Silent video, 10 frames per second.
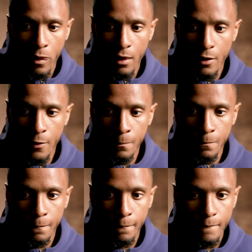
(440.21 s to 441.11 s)

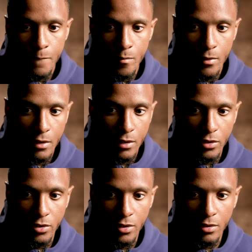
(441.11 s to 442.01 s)
Um,
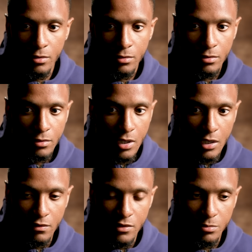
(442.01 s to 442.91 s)
you know,
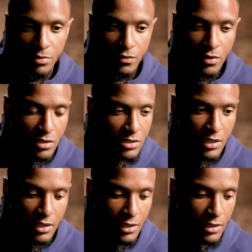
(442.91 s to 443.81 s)
like I've said before, I'll
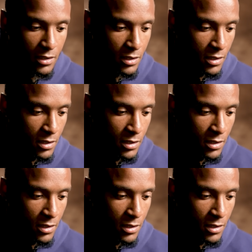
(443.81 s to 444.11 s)
say it again,